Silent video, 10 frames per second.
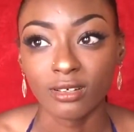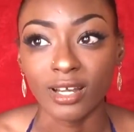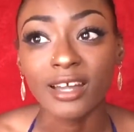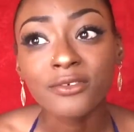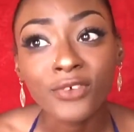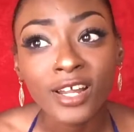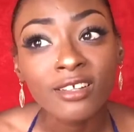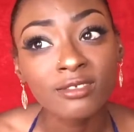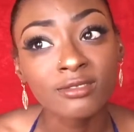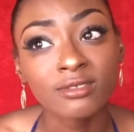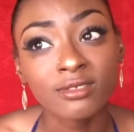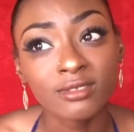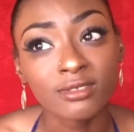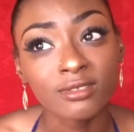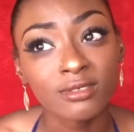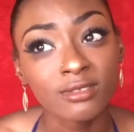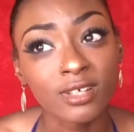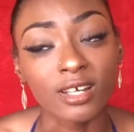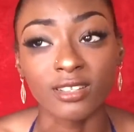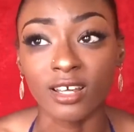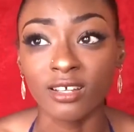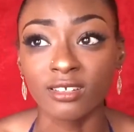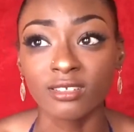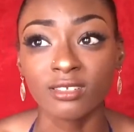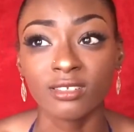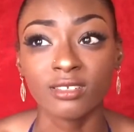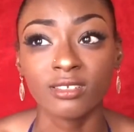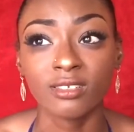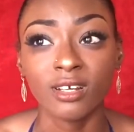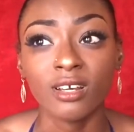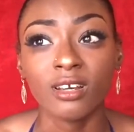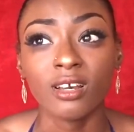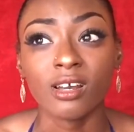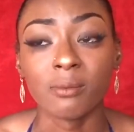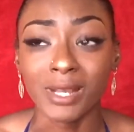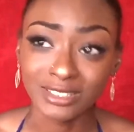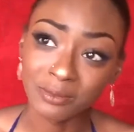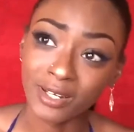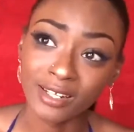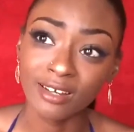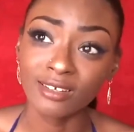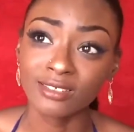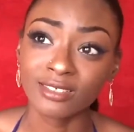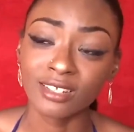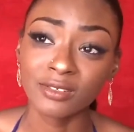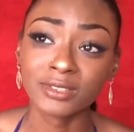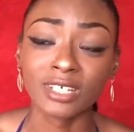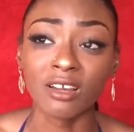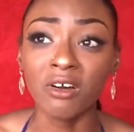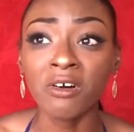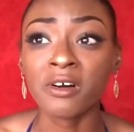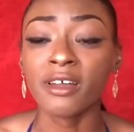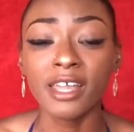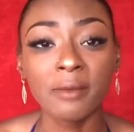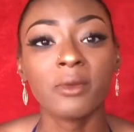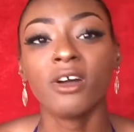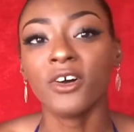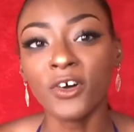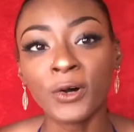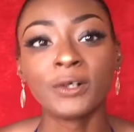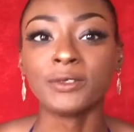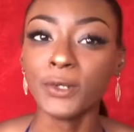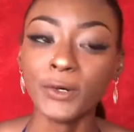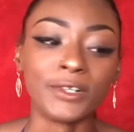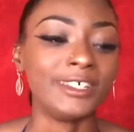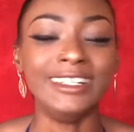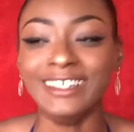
I had a friend and then met somebody else and it was like, oh him, oh no.